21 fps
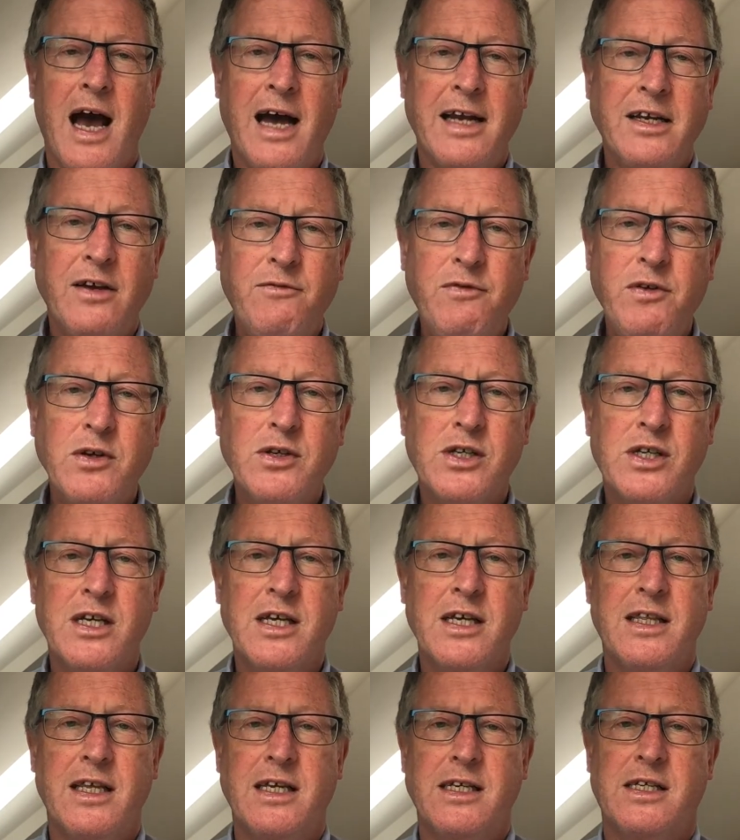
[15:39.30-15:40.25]
And if you
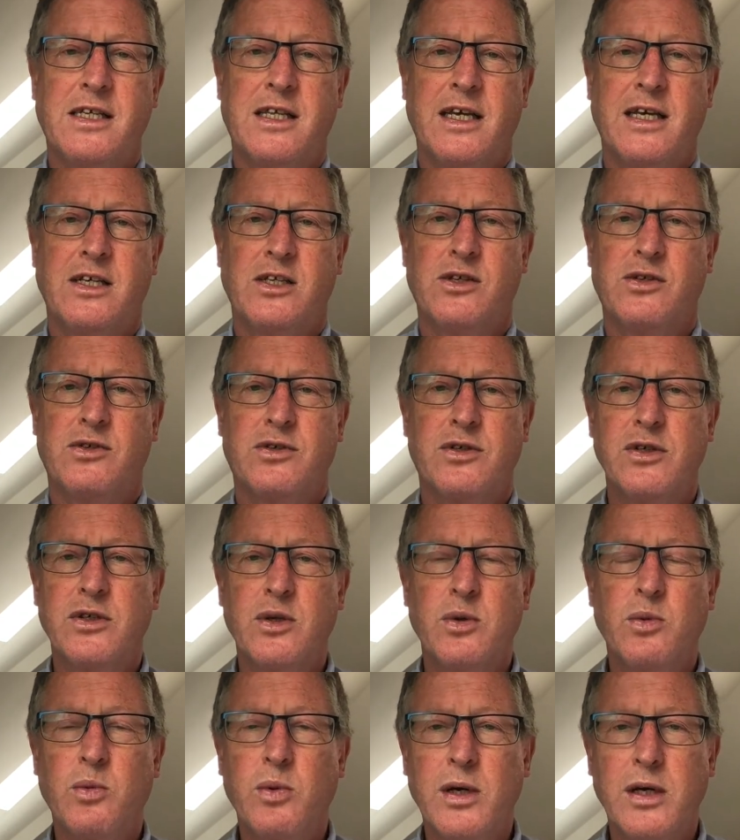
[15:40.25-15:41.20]
see these things through
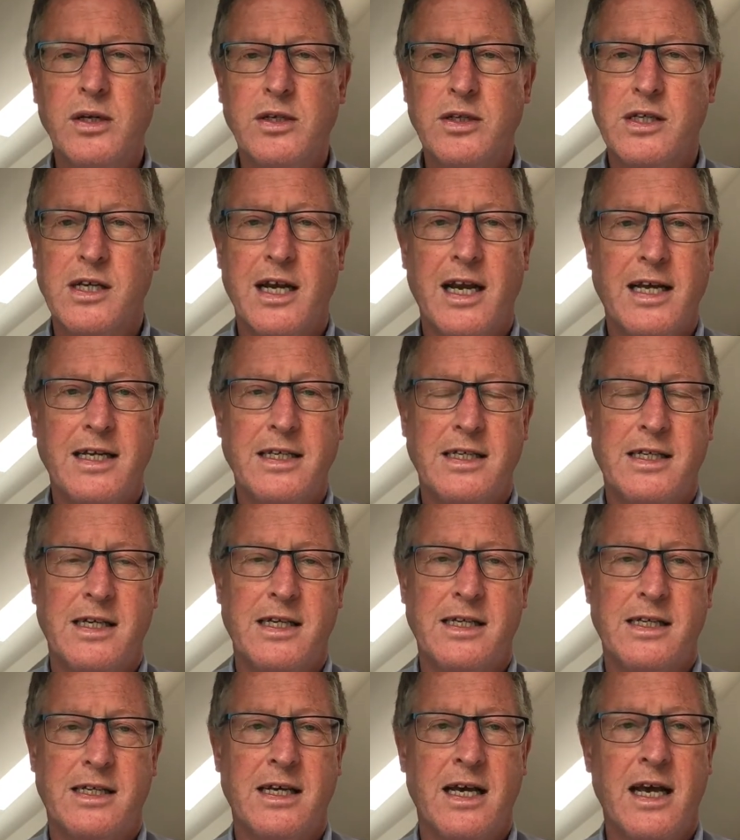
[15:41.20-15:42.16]
the world's
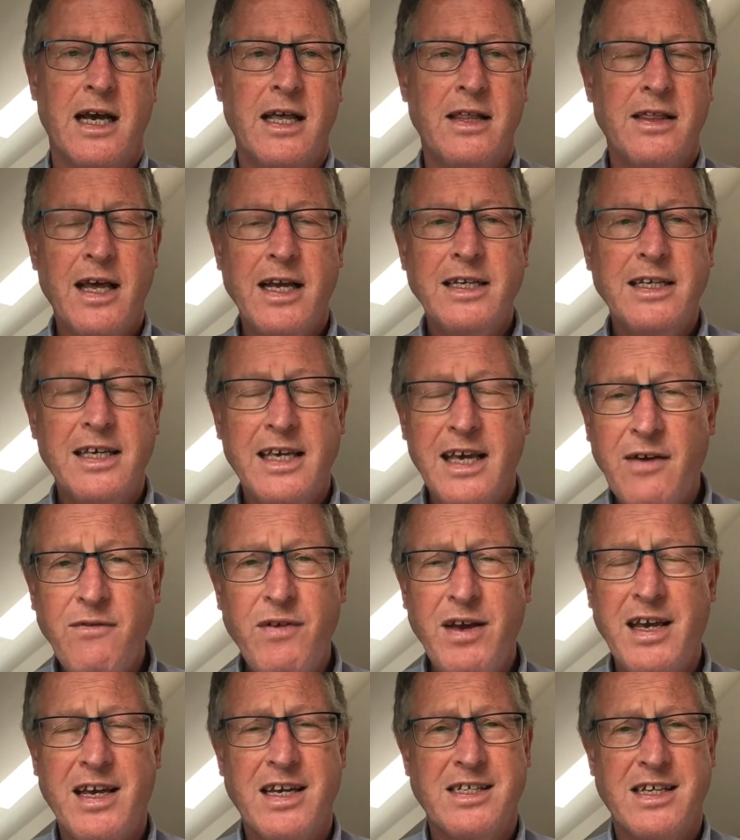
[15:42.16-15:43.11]
lenses, then
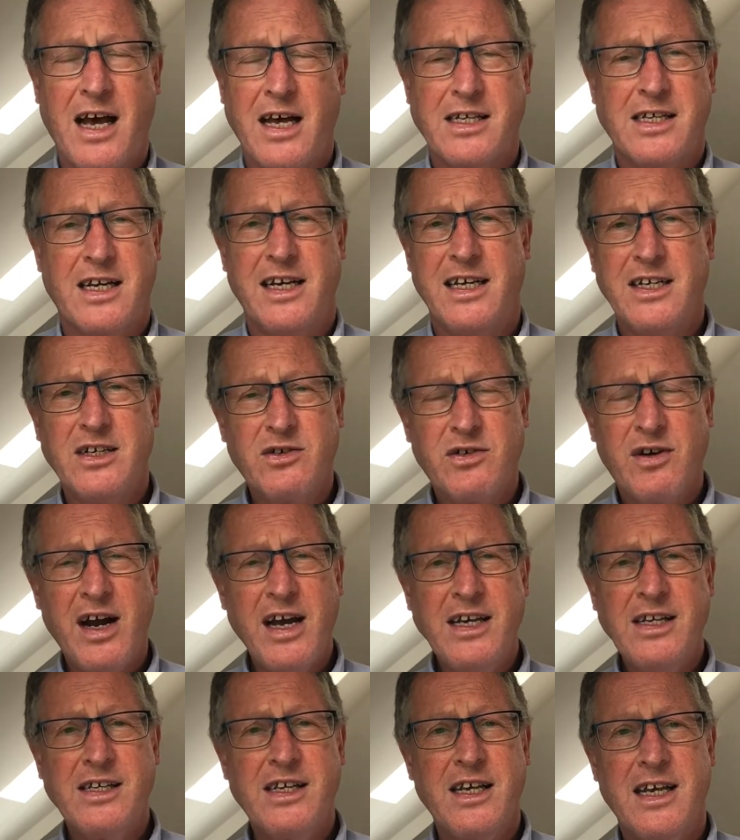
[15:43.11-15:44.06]
giving is utterly
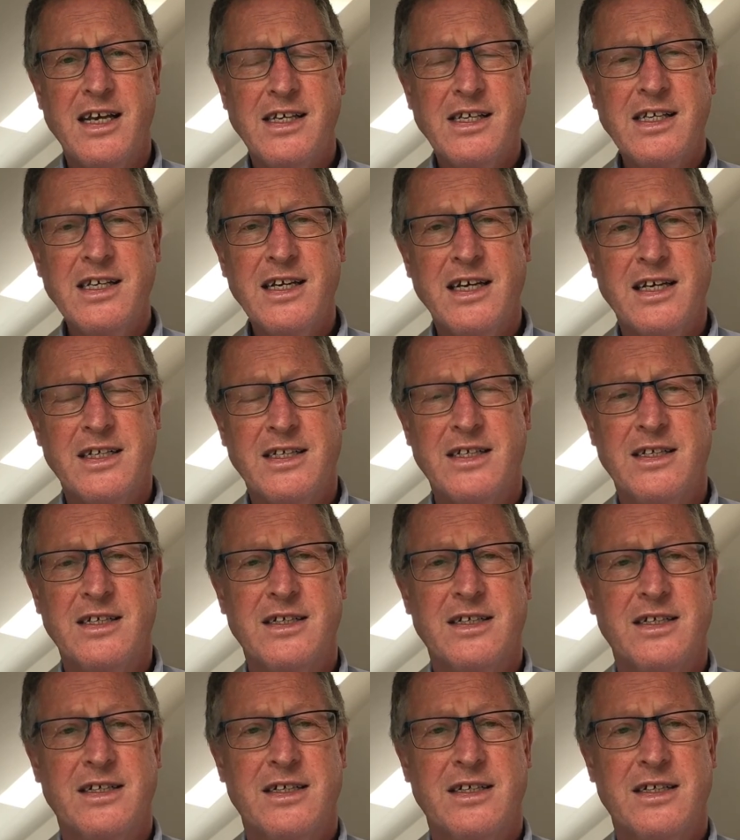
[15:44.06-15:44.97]
crazy, isn't it?